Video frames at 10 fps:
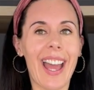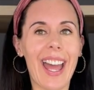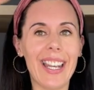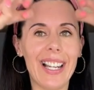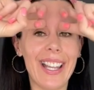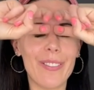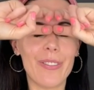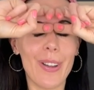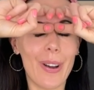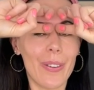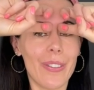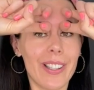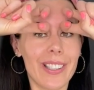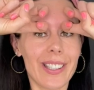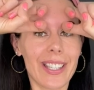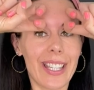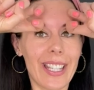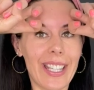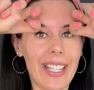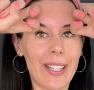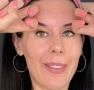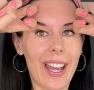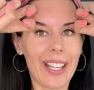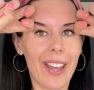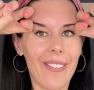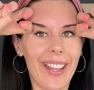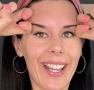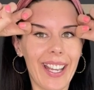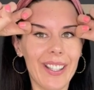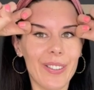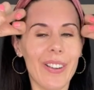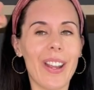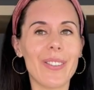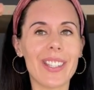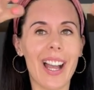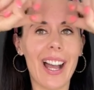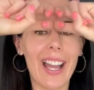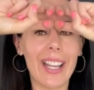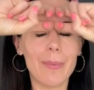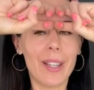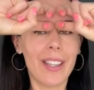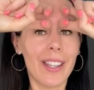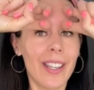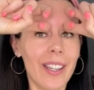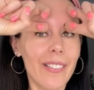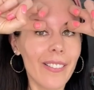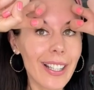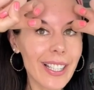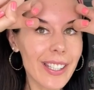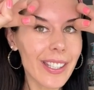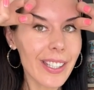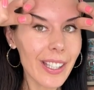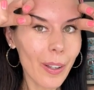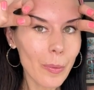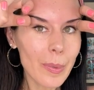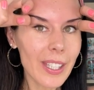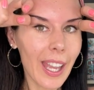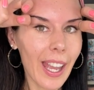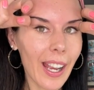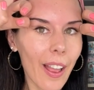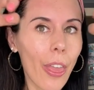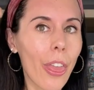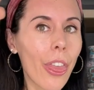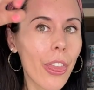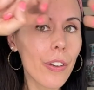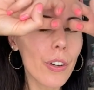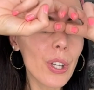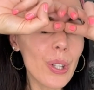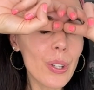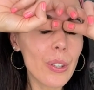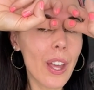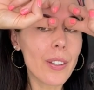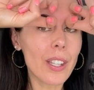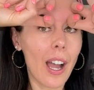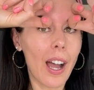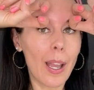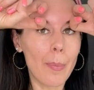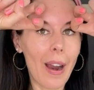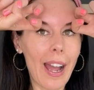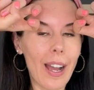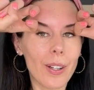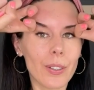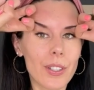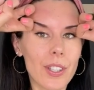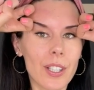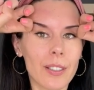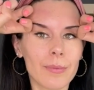and lift off, and just keep that going in your own time, really sculpting through those eyebrows.